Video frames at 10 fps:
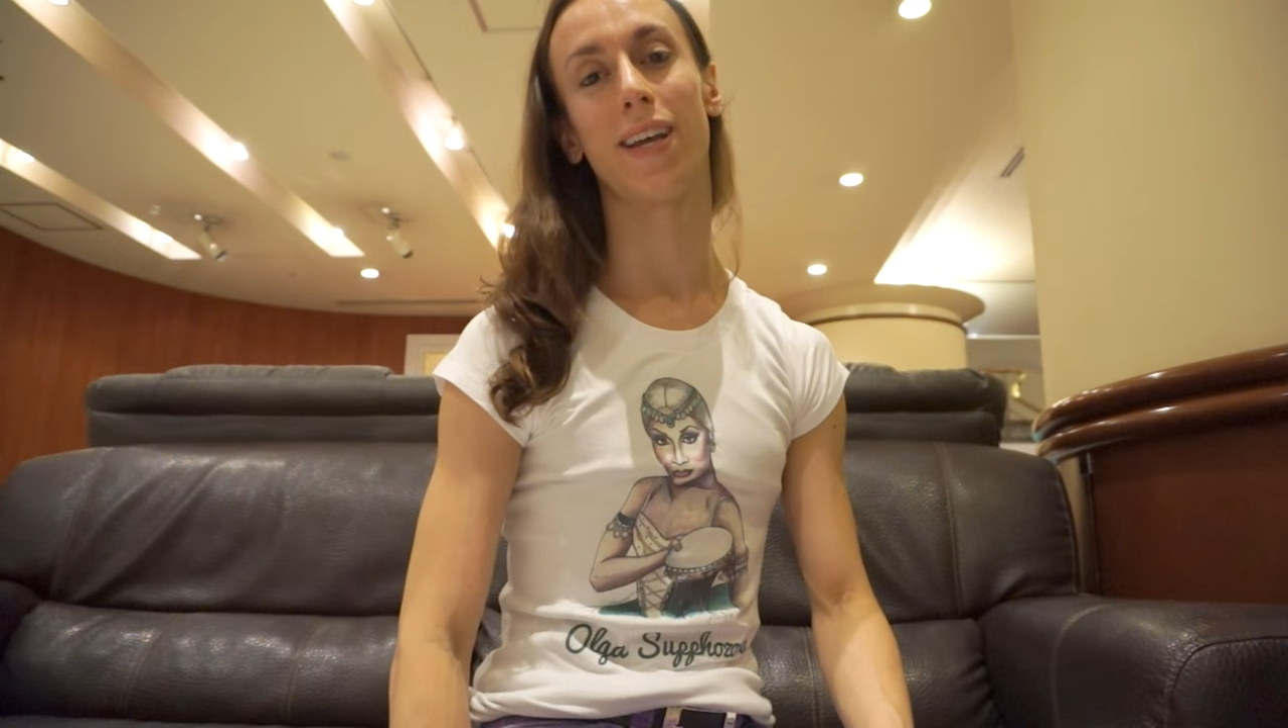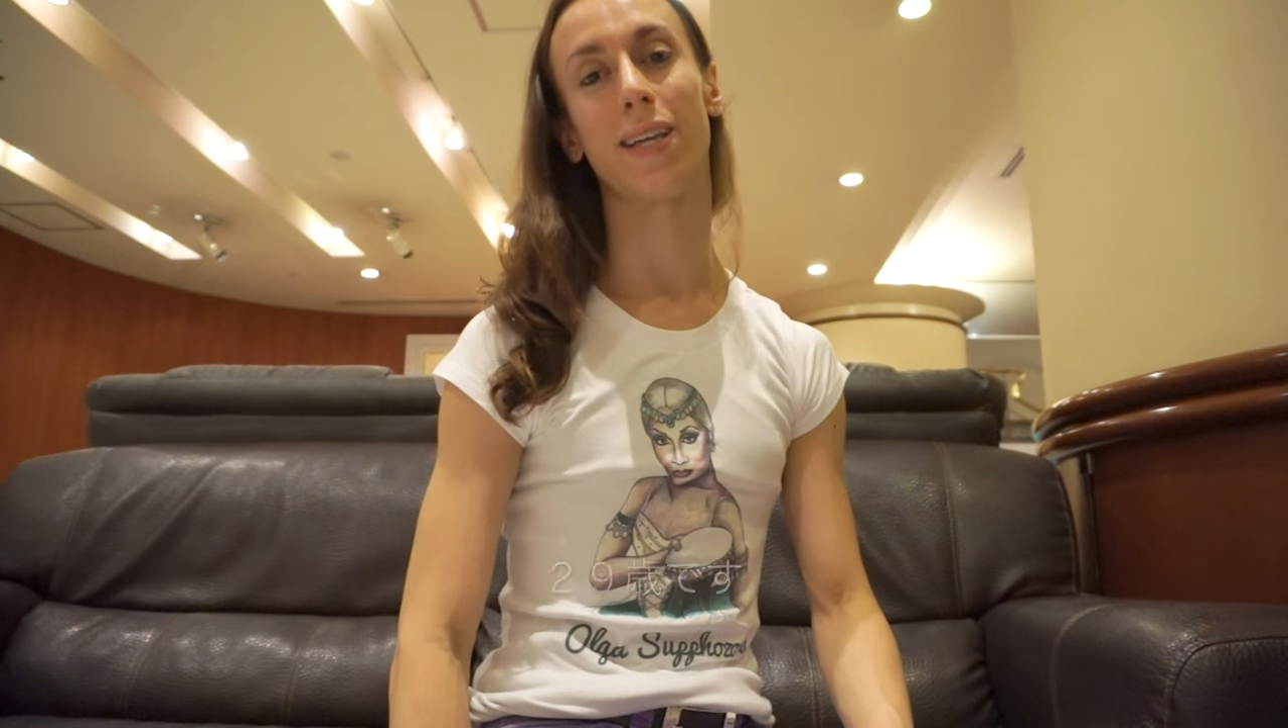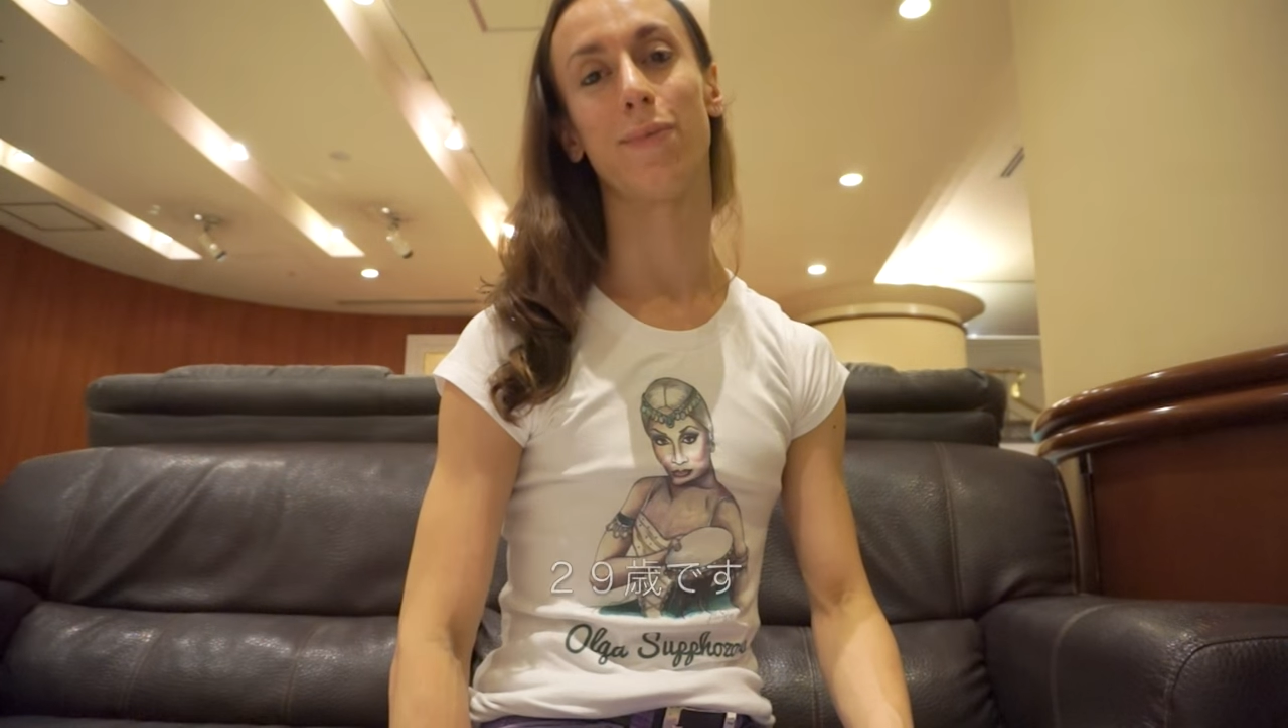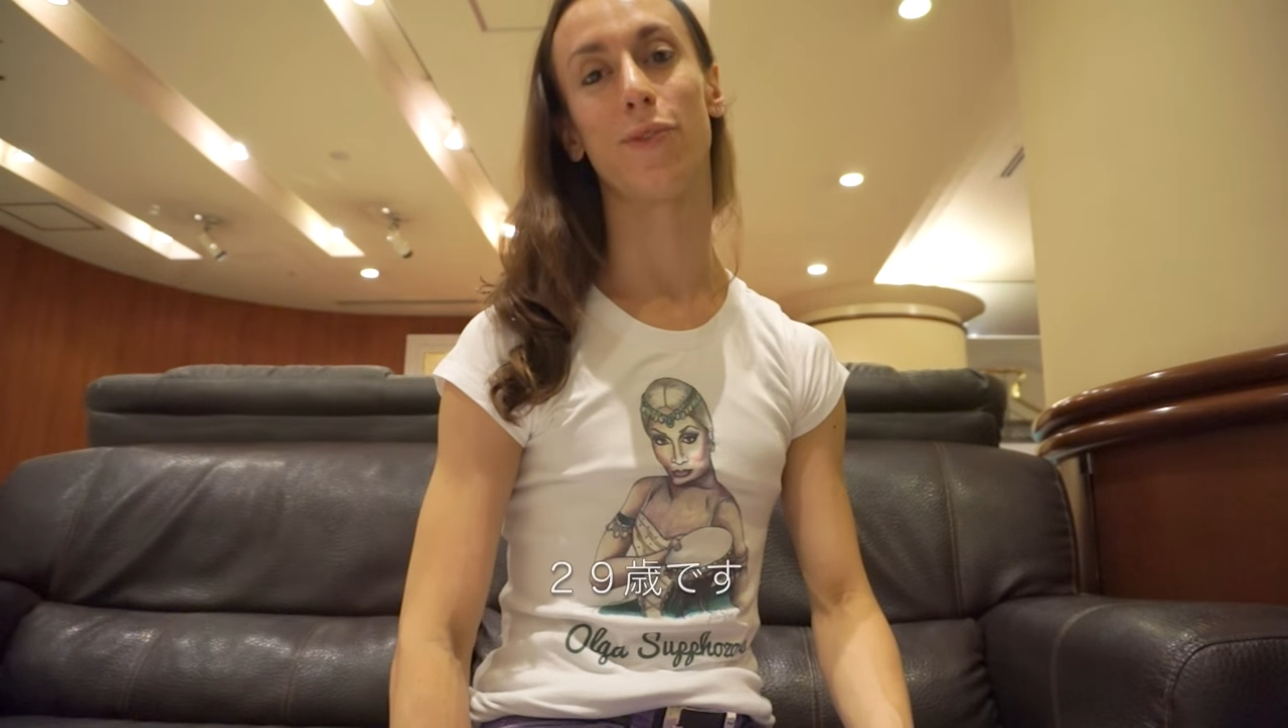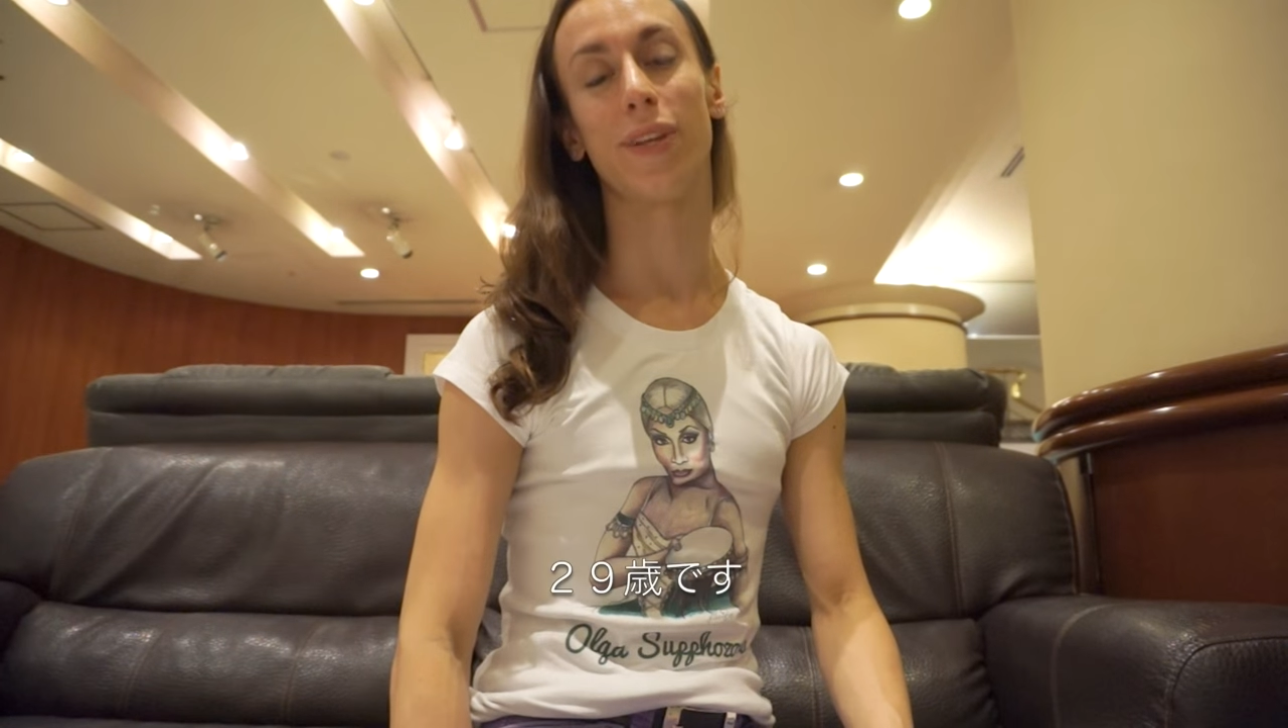I
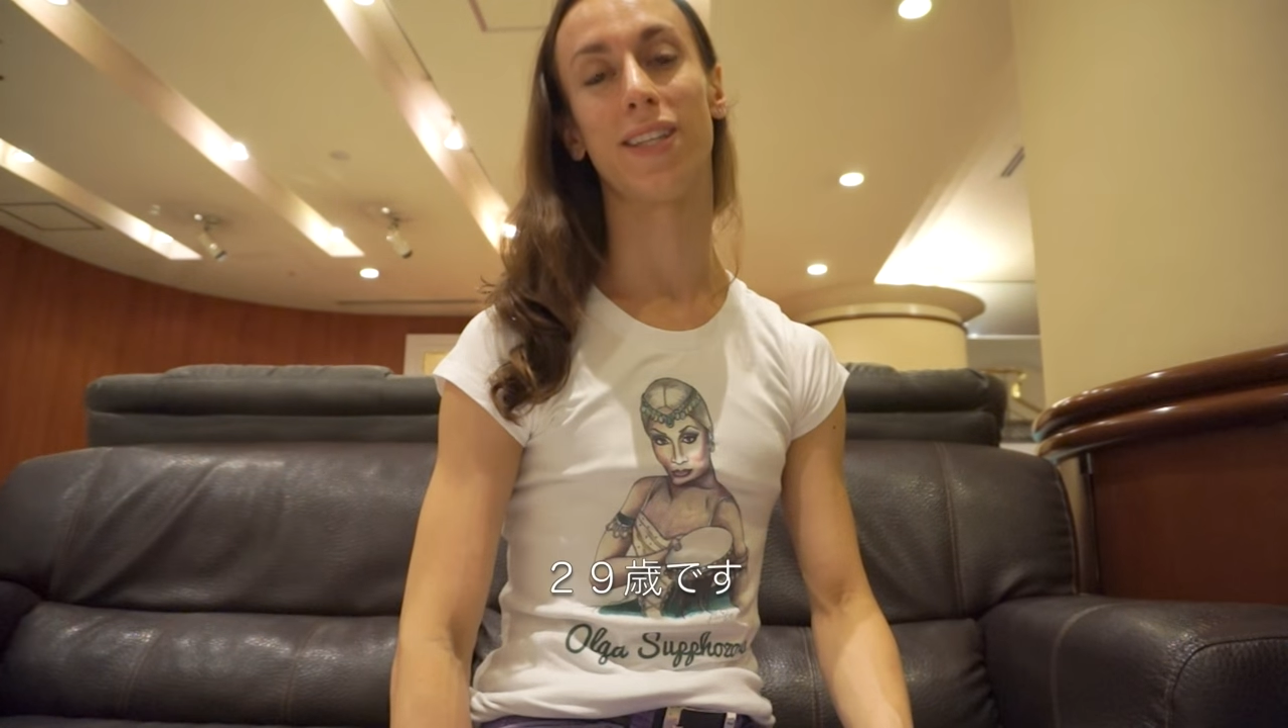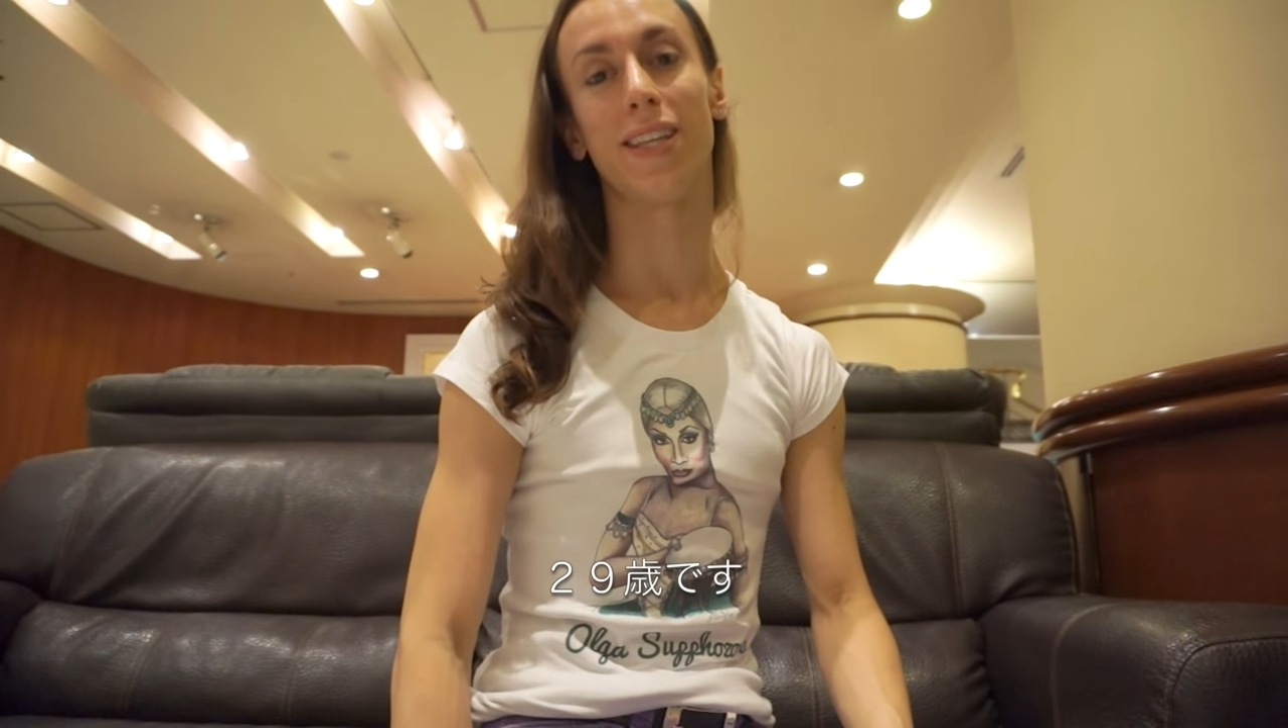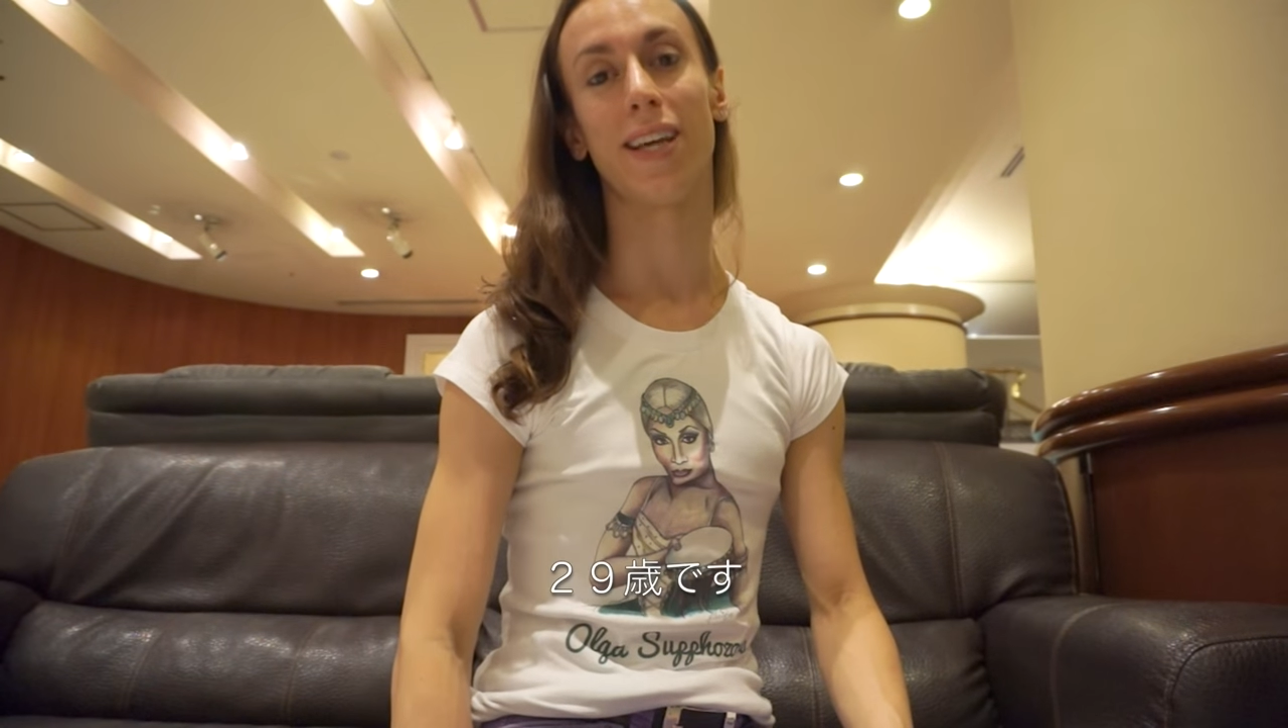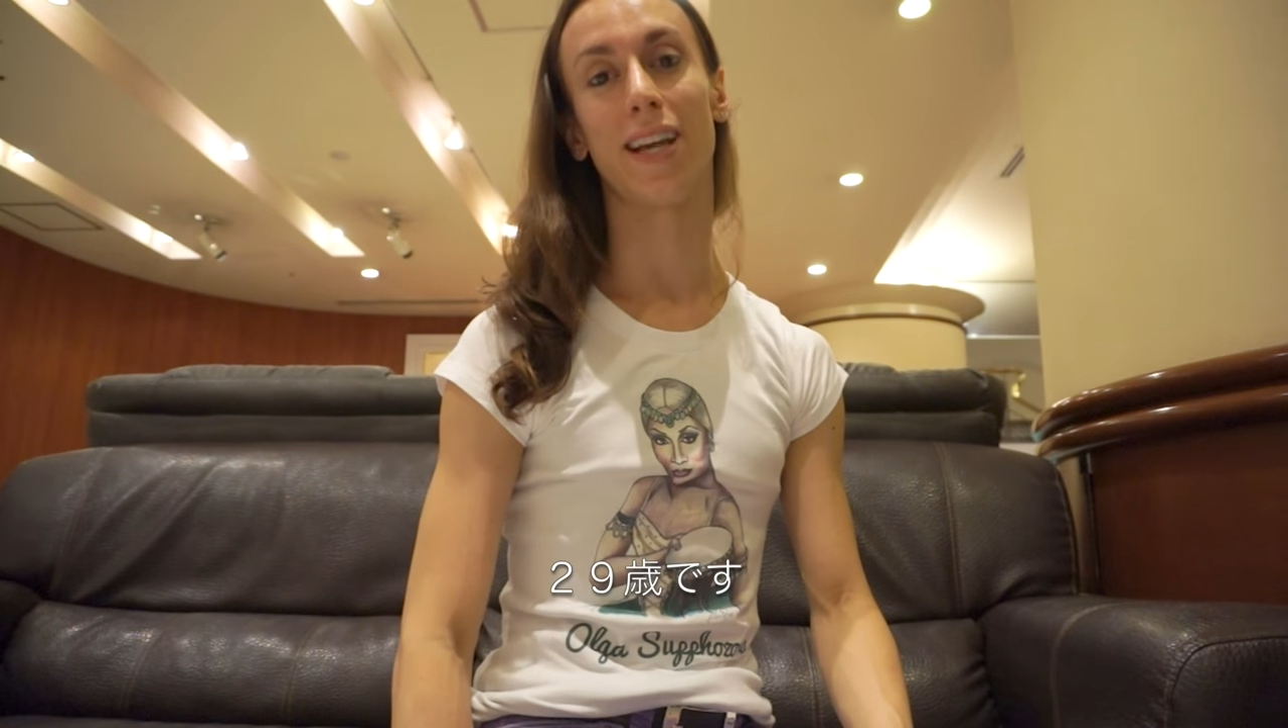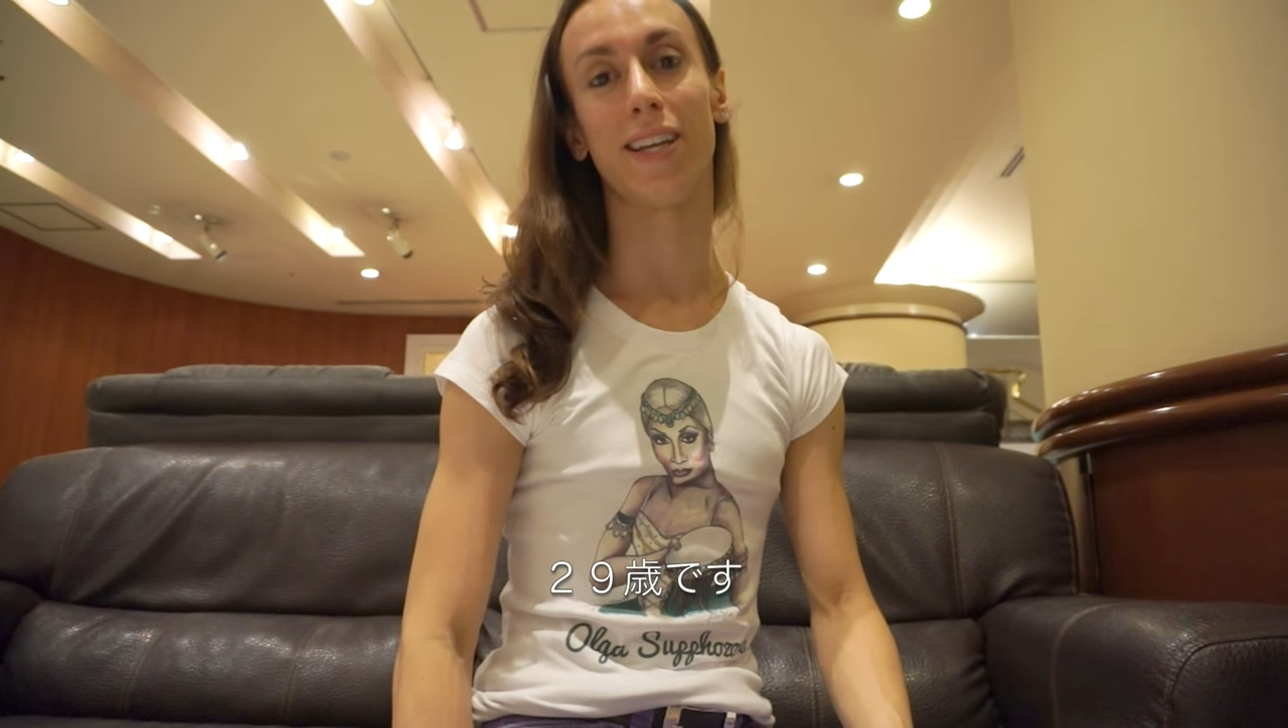am
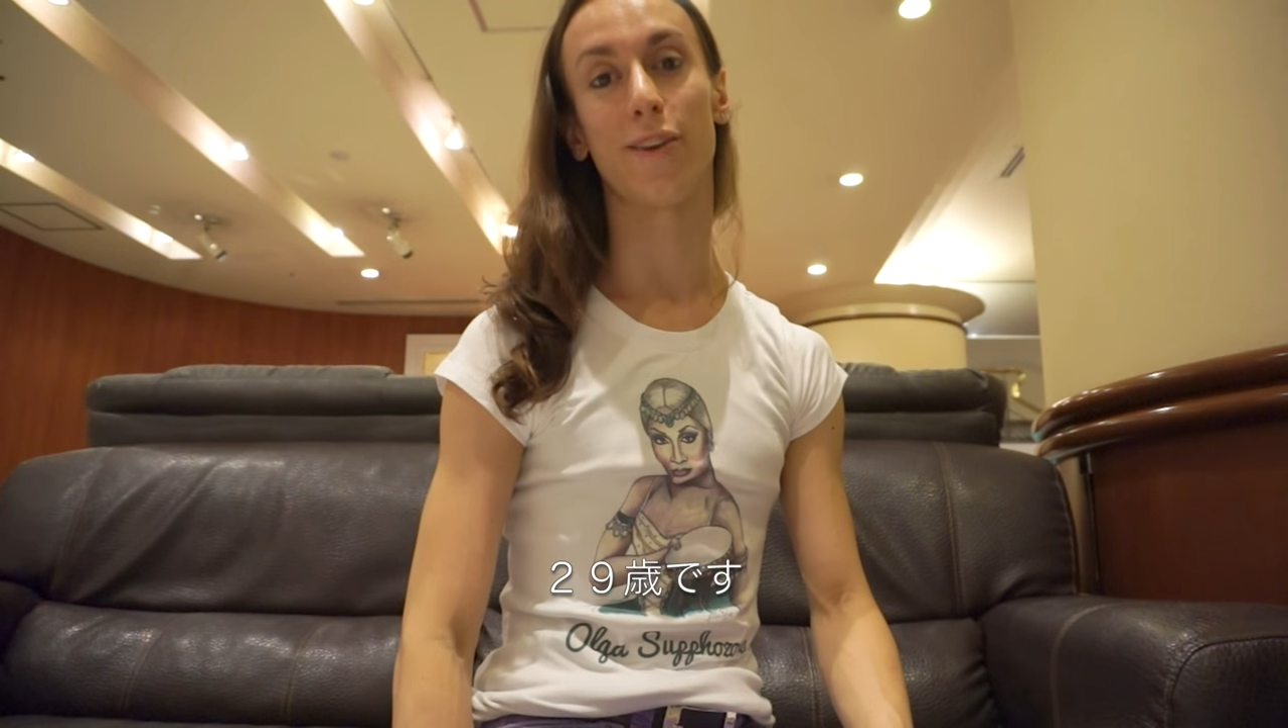29